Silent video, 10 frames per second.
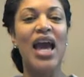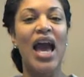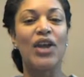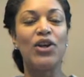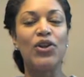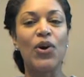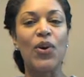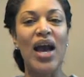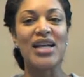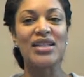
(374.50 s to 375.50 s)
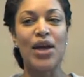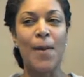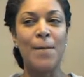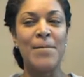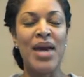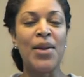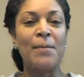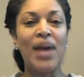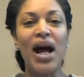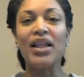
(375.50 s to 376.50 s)
has a
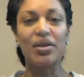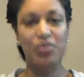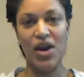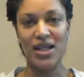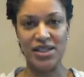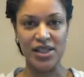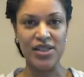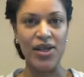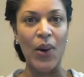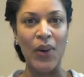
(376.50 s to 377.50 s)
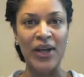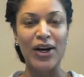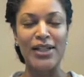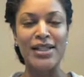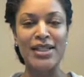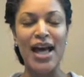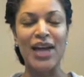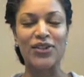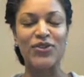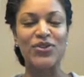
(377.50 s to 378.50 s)
metabolic process going on inside
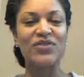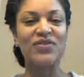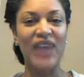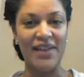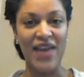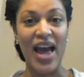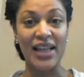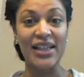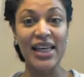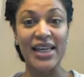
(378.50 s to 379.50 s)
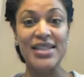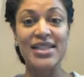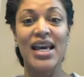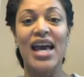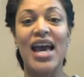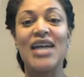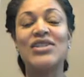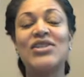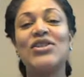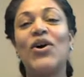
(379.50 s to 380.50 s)
of those fat glands. And
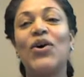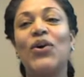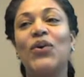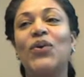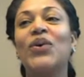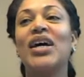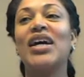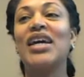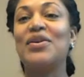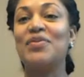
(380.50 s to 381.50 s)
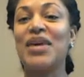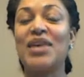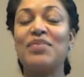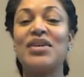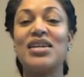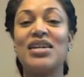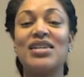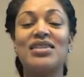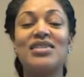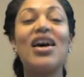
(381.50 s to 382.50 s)
so it may be
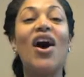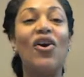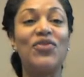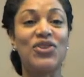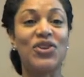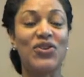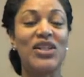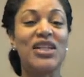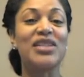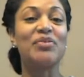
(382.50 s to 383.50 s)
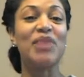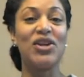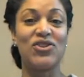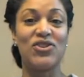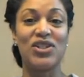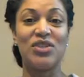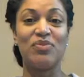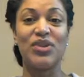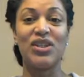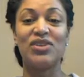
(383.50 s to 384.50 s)
itself secreting some estrogen,
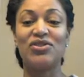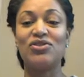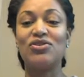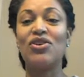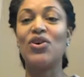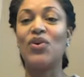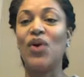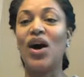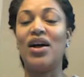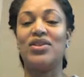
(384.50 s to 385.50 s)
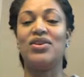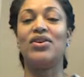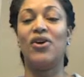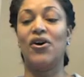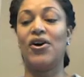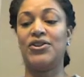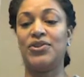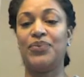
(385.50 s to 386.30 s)
but there's no other cause.